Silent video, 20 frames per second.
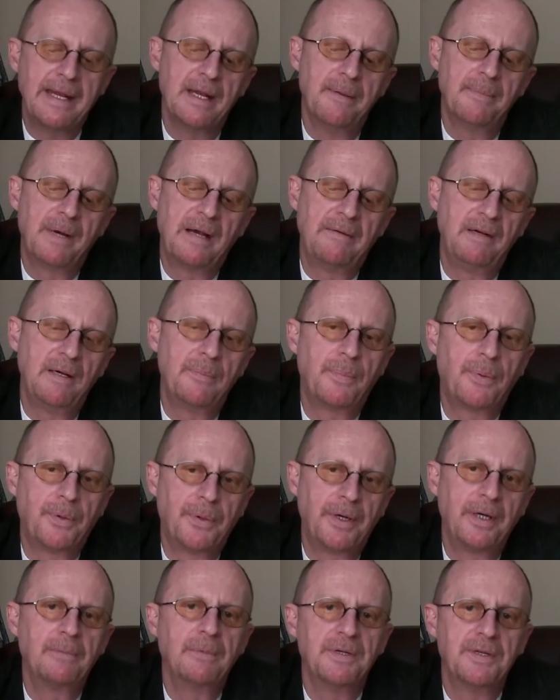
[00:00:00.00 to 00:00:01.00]
and in my
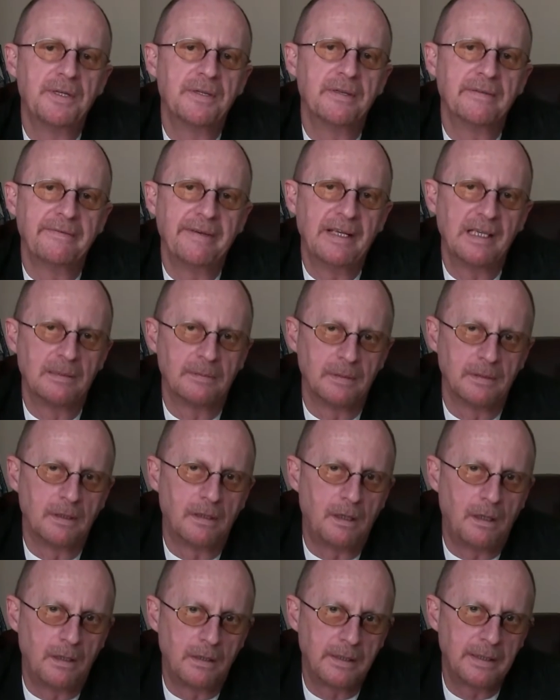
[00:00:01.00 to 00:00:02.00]
report, which is available
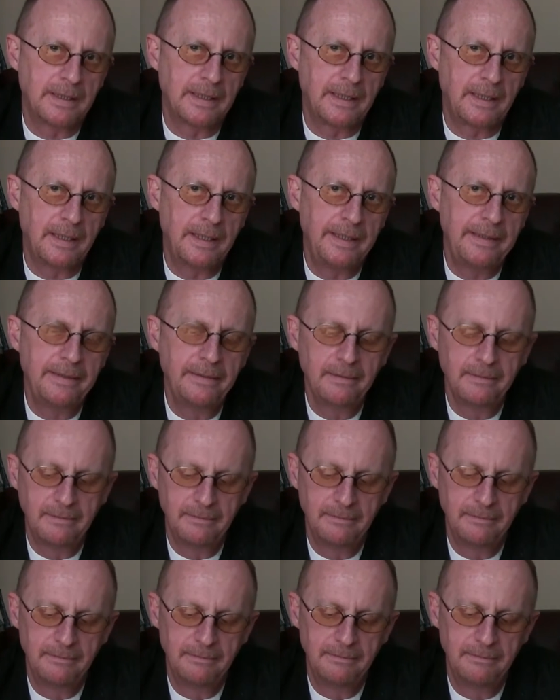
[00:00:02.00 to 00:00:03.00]
online
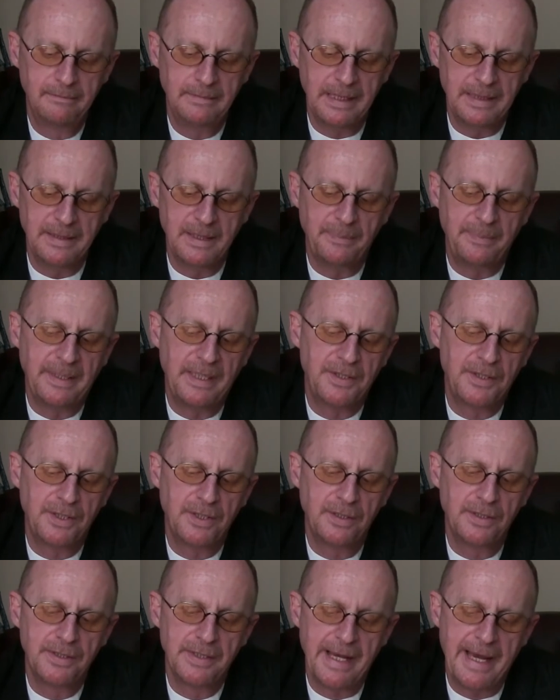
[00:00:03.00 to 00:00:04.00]
in the
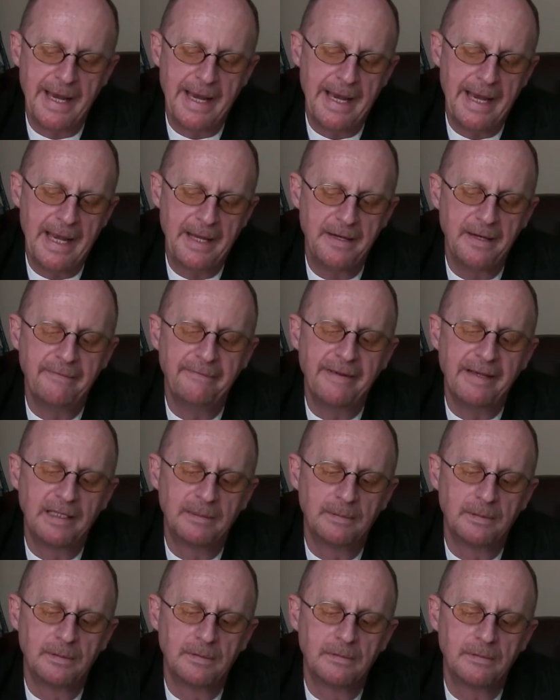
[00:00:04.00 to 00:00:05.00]
pictures and
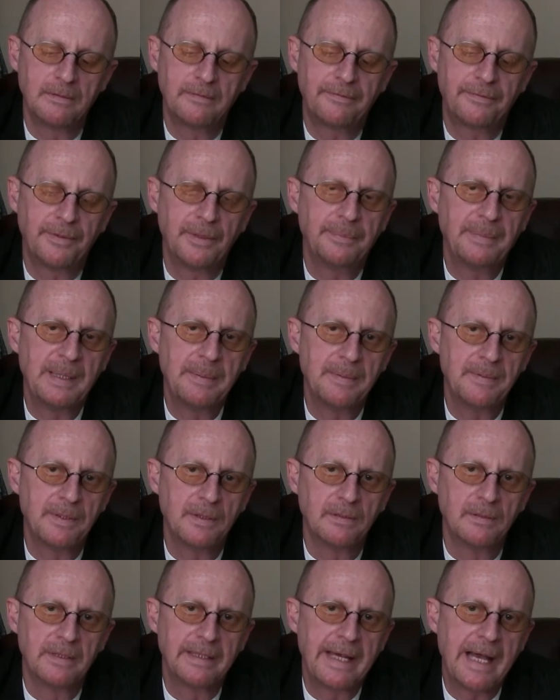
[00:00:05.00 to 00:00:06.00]
available for people to
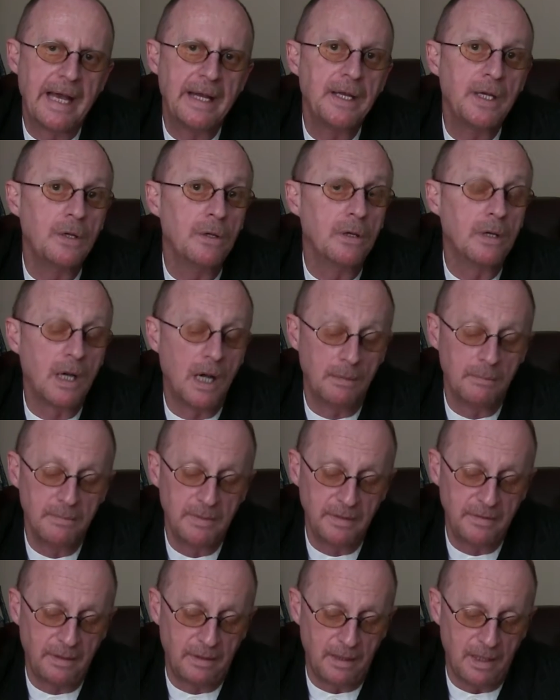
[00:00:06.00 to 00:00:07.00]
look at who come
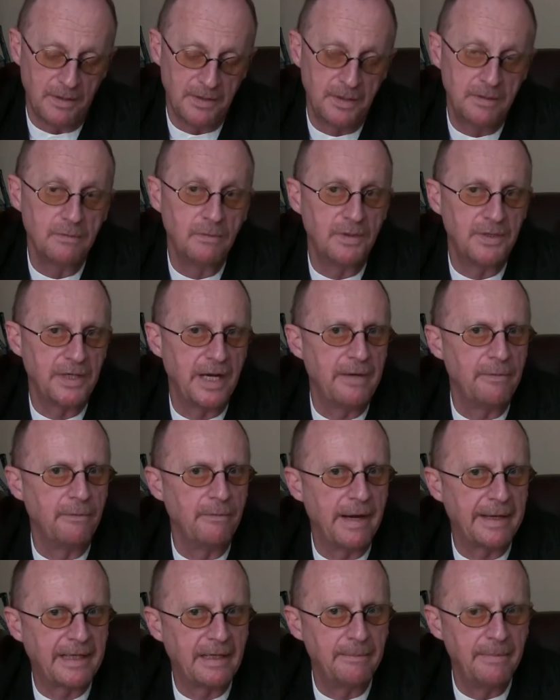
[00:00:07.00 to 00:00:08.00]
to the auction, which I
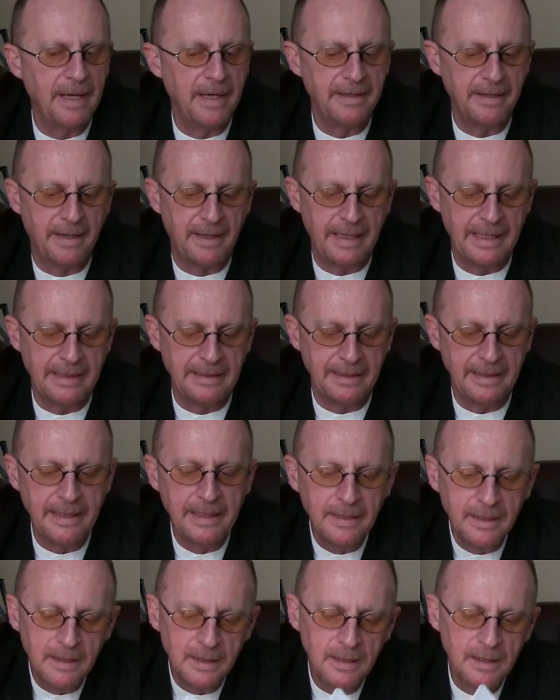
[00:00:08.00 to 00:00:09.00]
recommend highly,